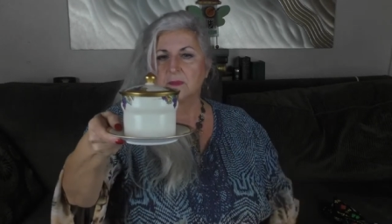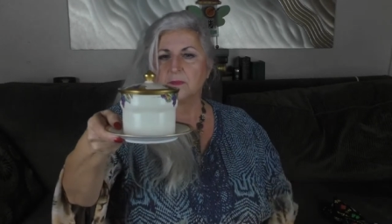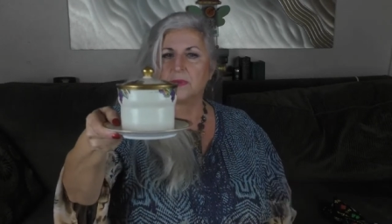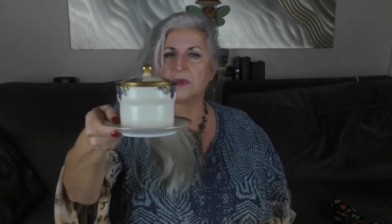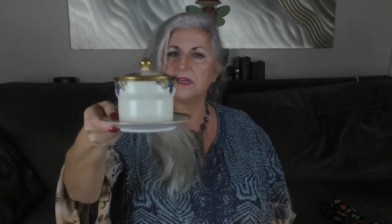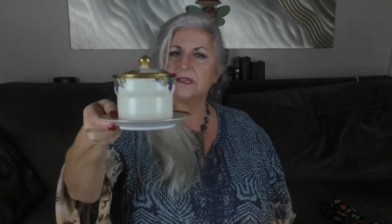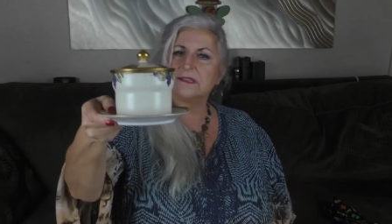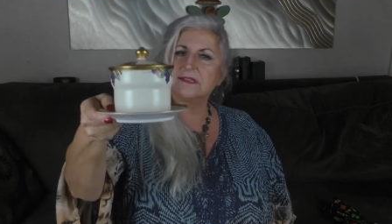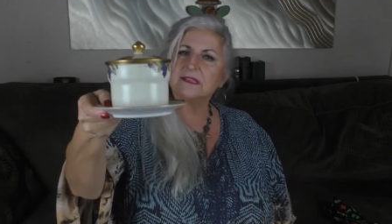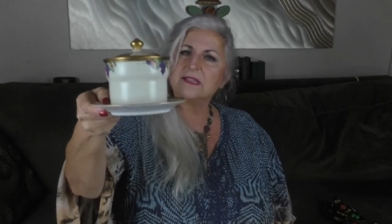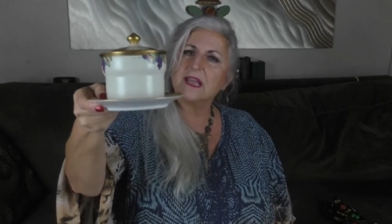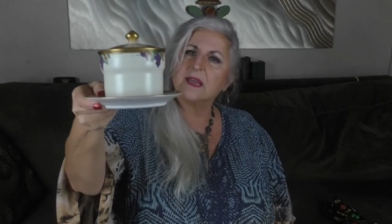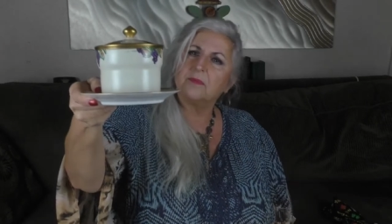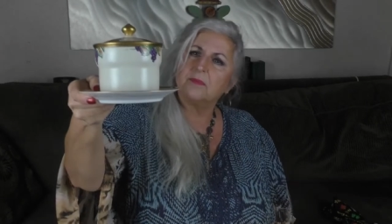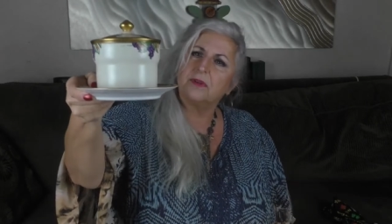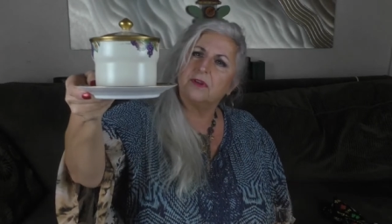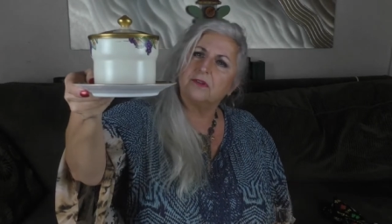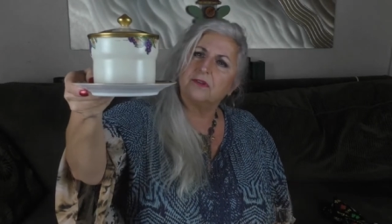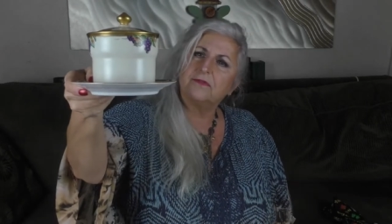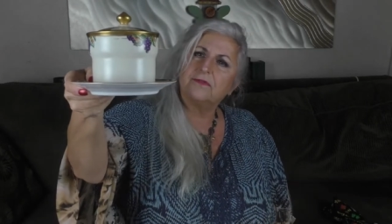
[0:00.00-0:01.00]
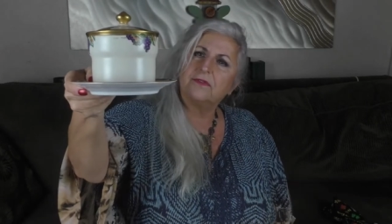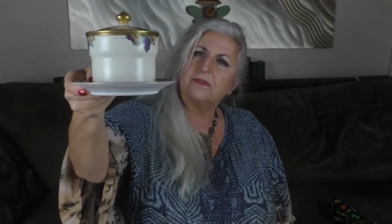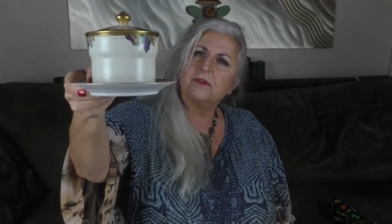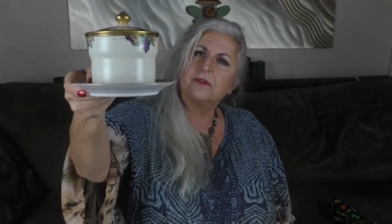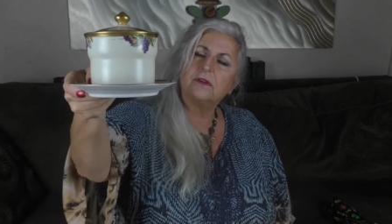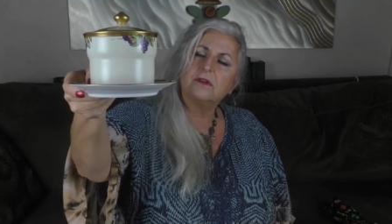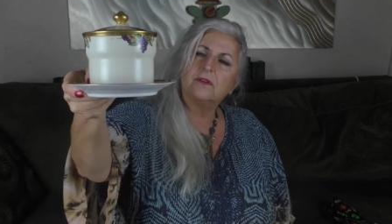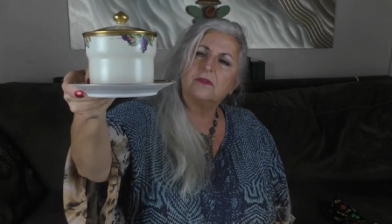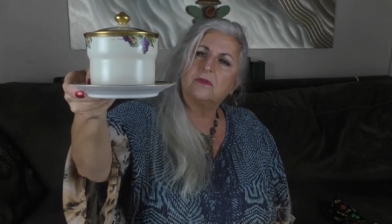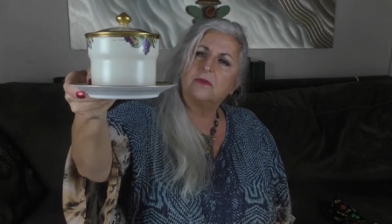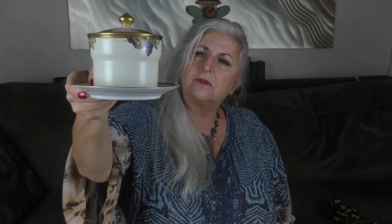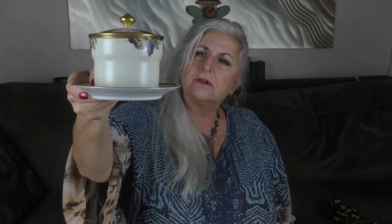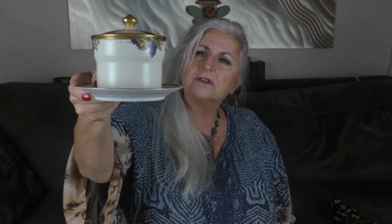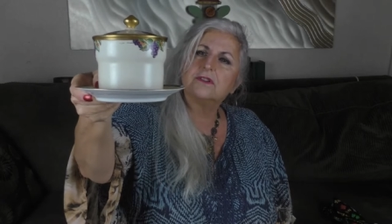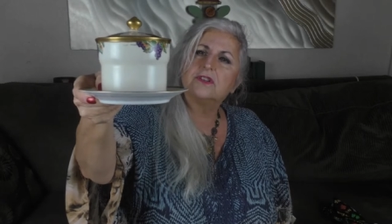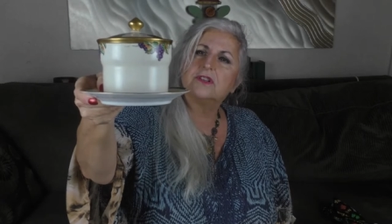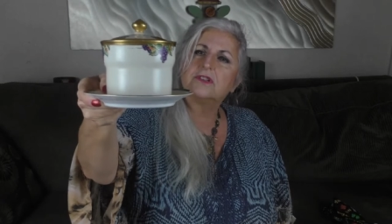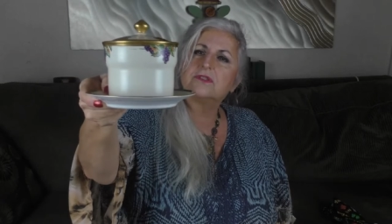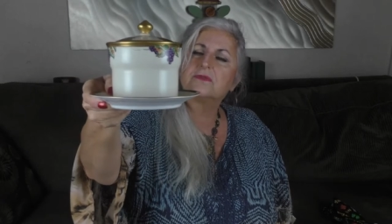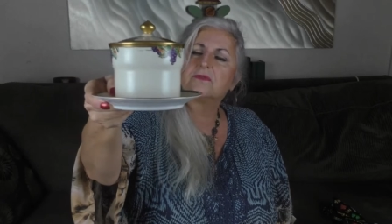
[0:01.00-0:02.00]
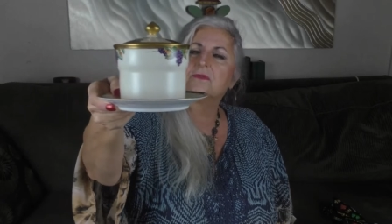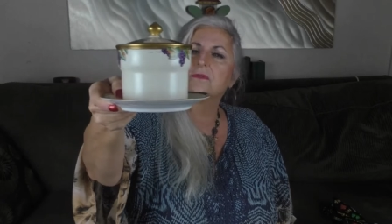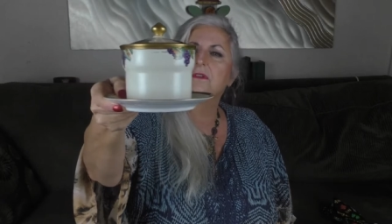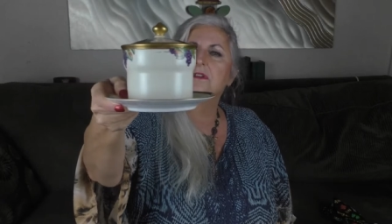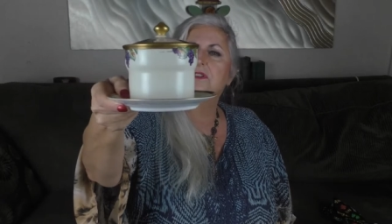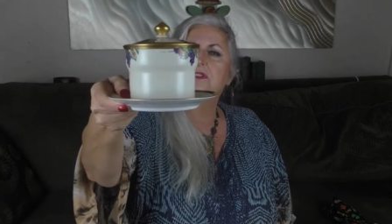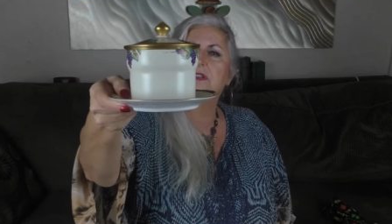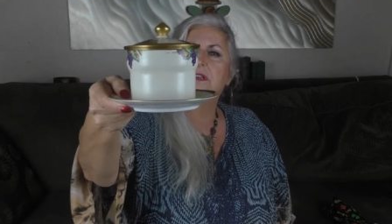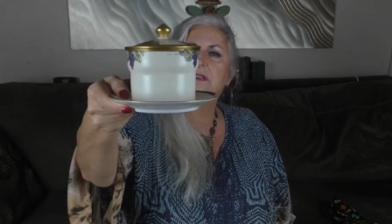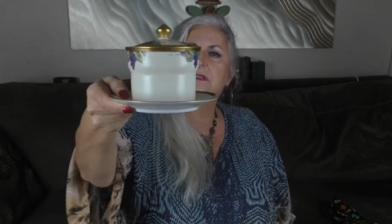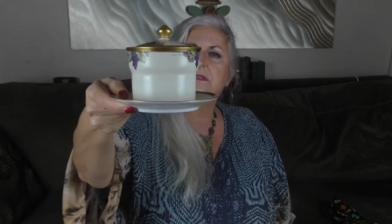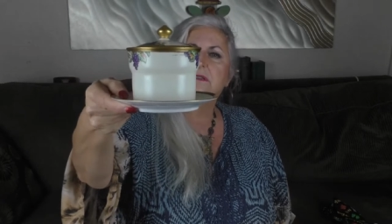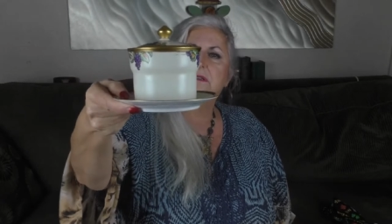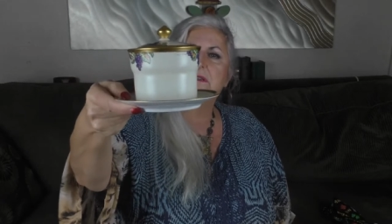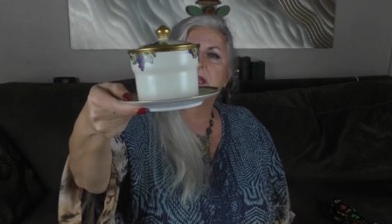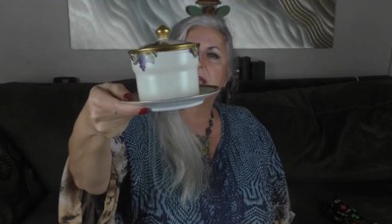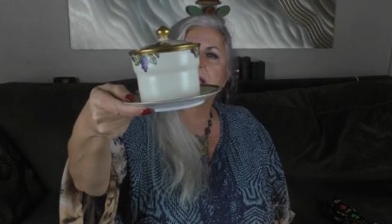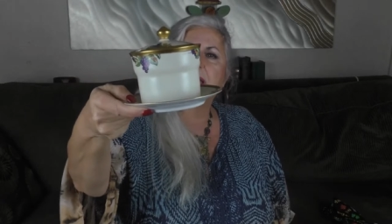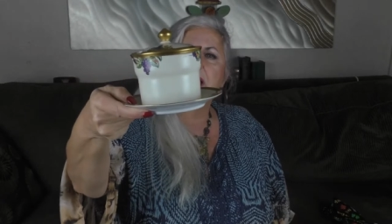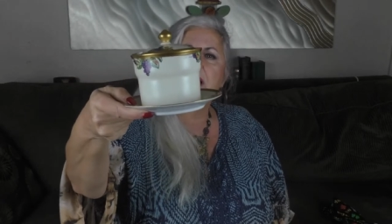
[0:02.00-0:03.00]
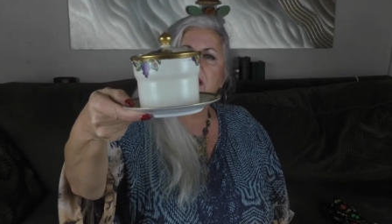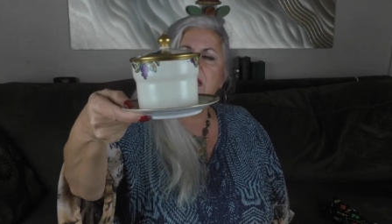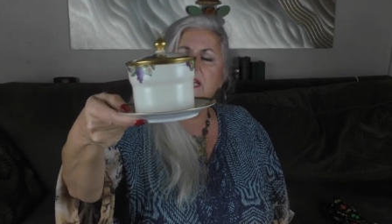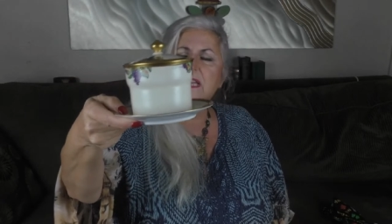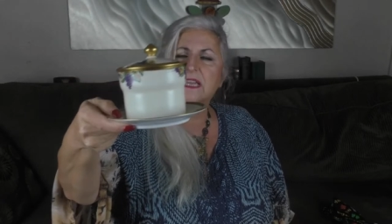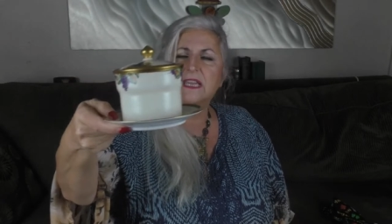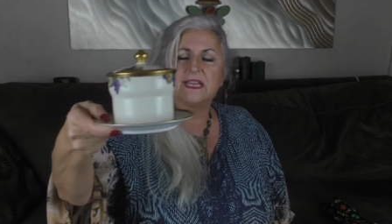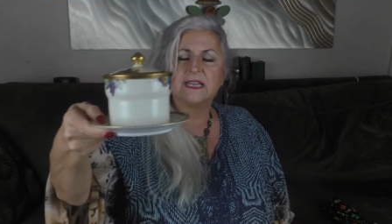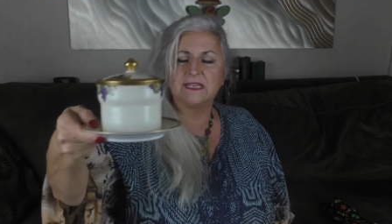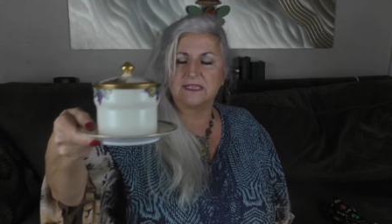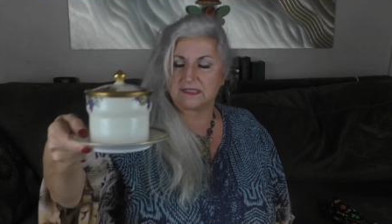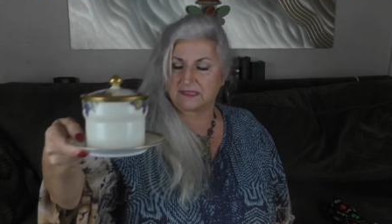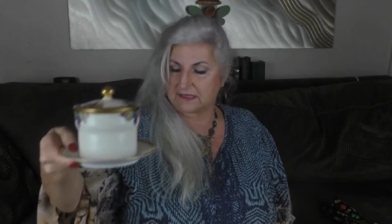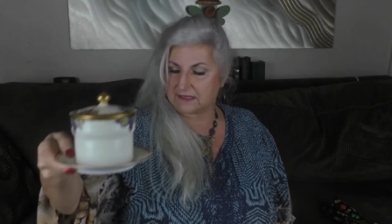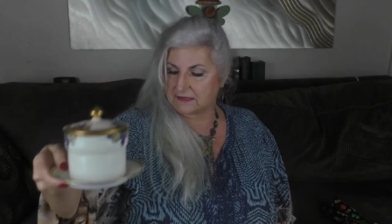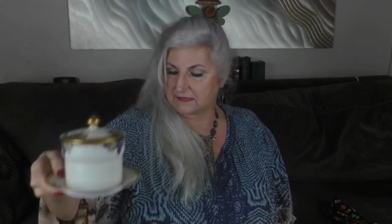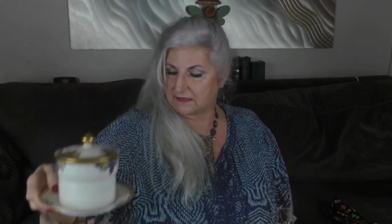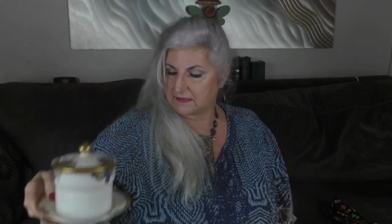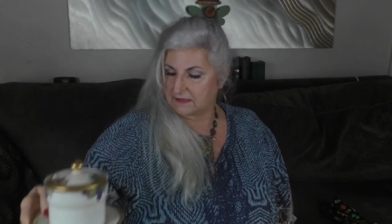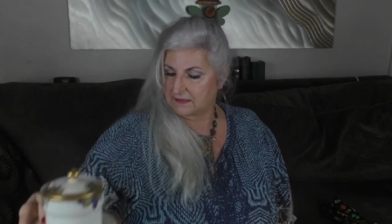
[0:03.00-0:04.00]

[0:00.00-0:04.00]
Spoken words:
But isn't that beautiful? Gorgeous, gorgeous, elegant